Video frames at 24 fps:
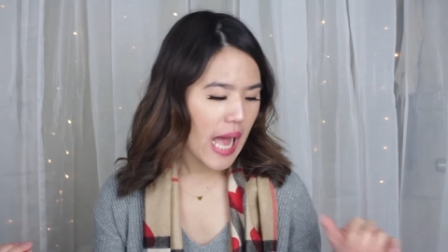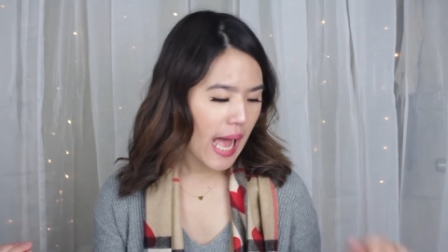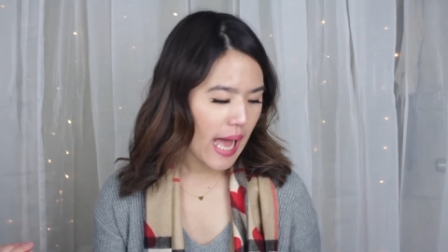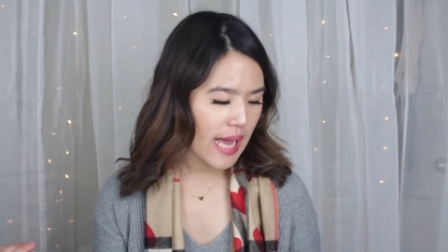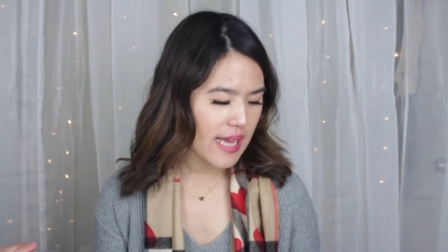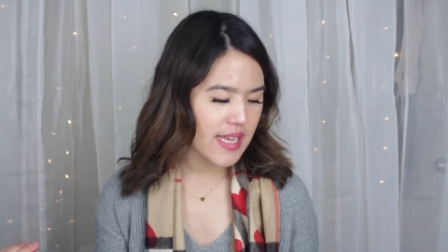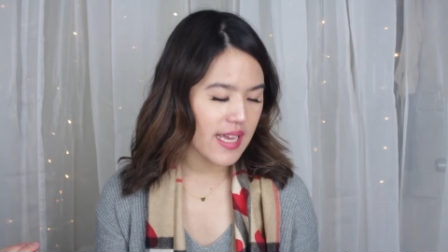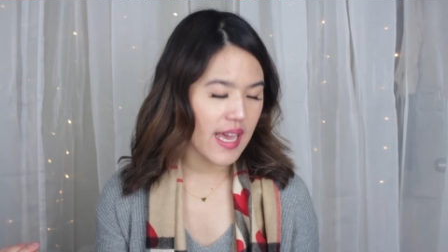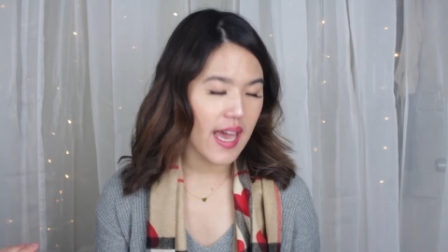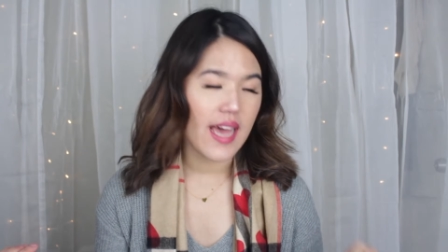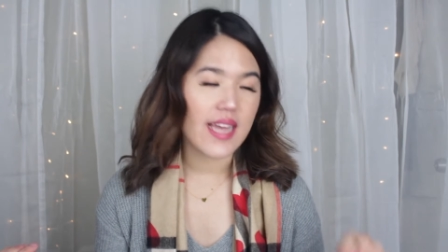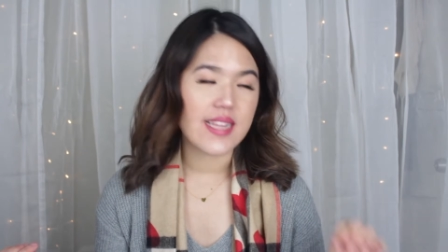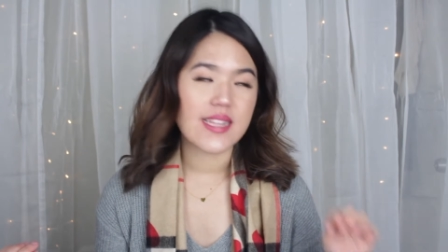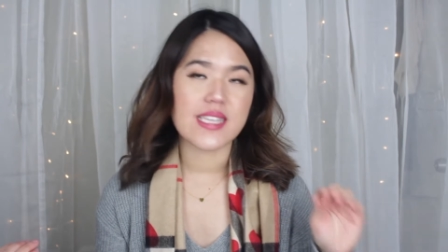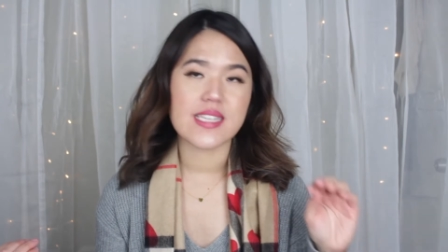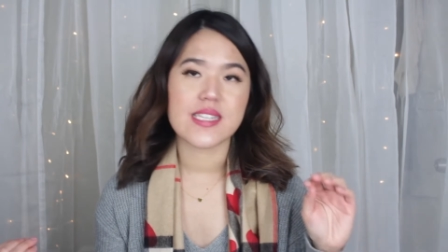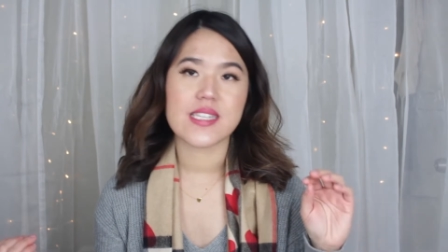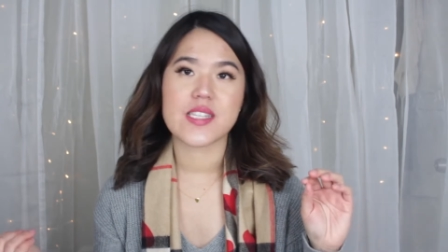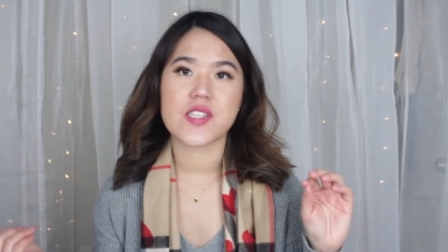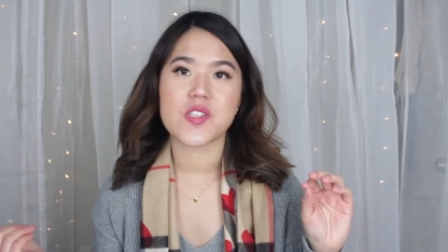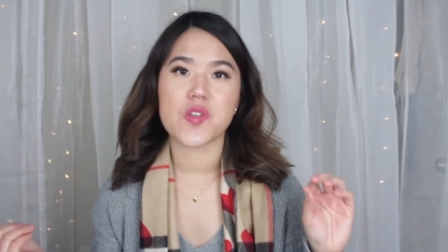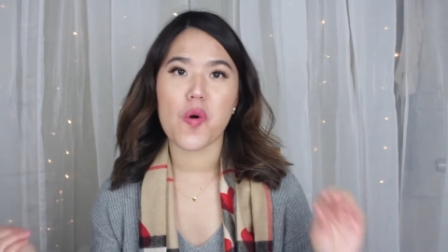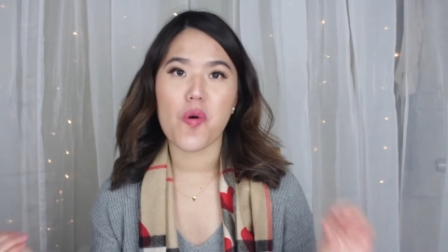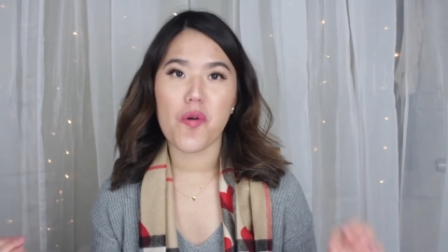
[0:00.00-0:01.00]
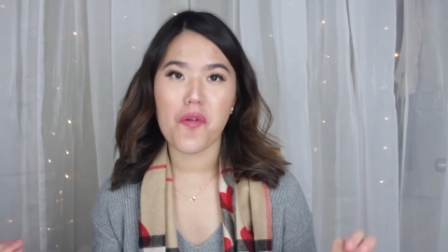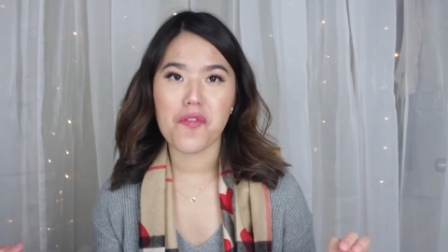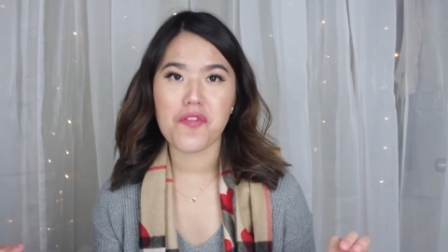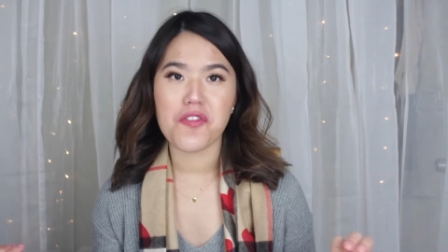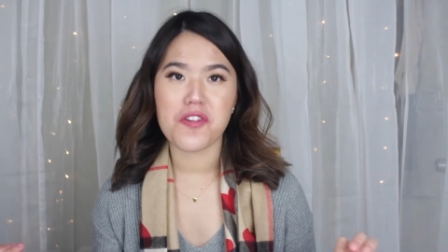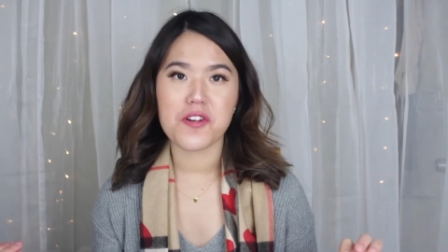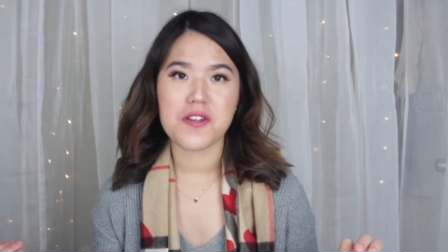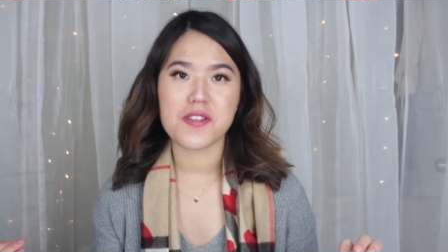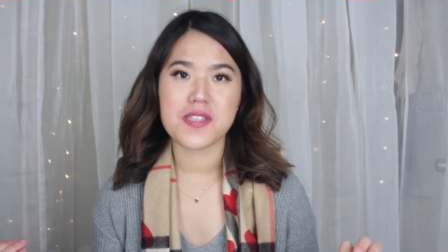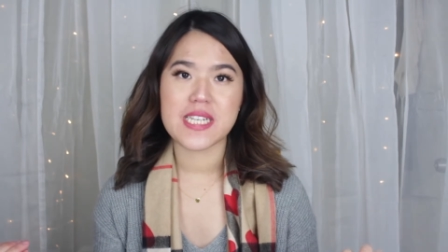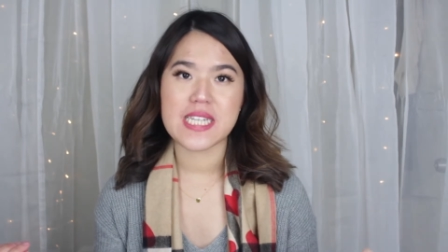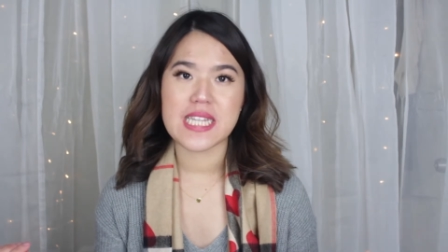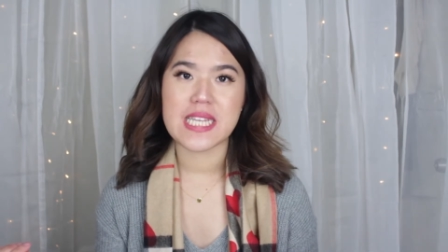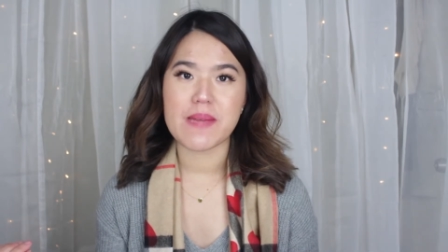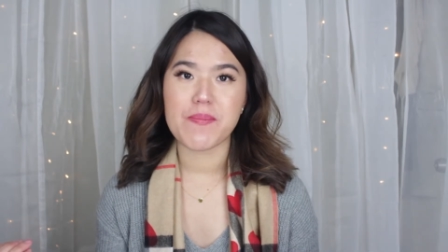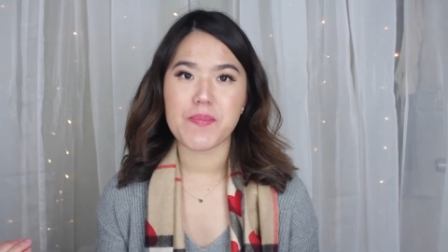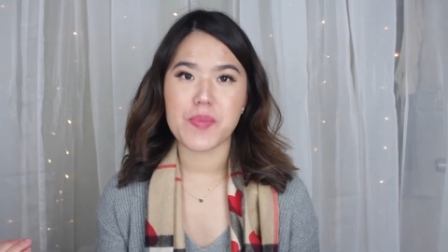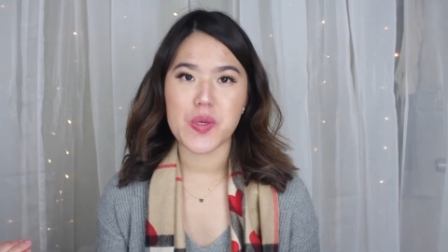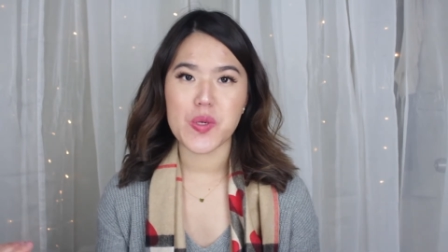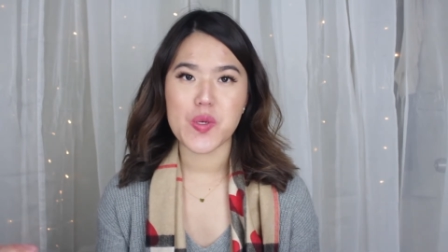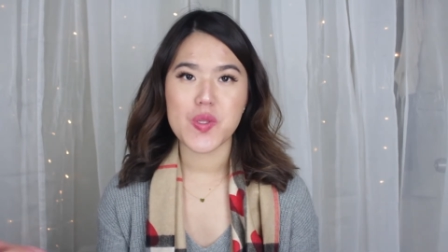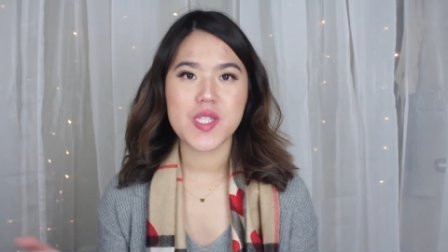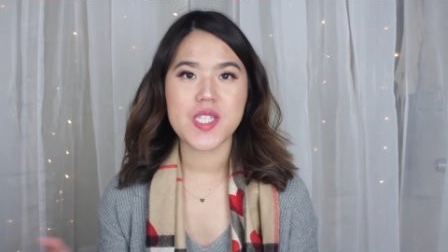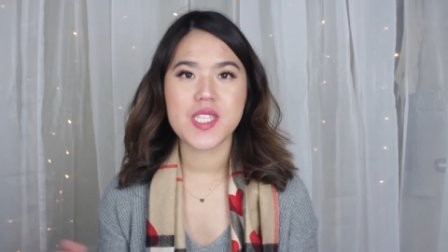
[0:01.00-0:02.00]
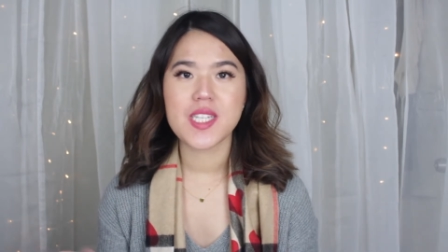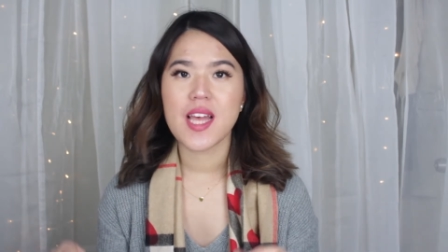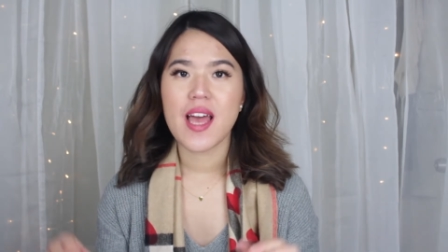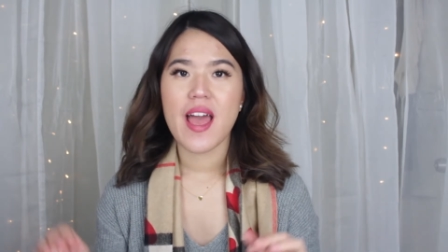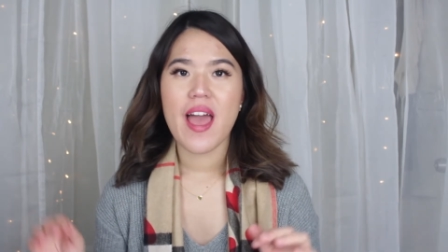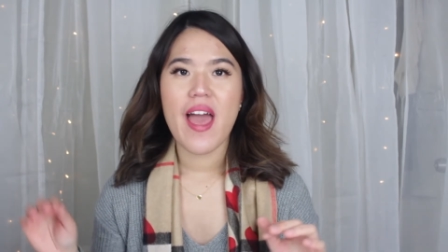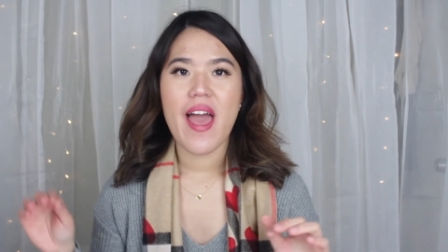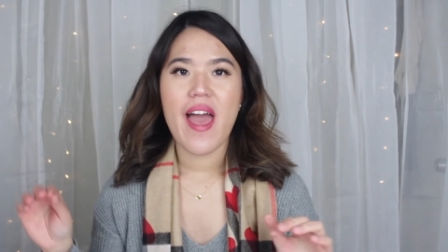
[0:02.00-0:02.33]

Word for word: Again, this is over the knee boots,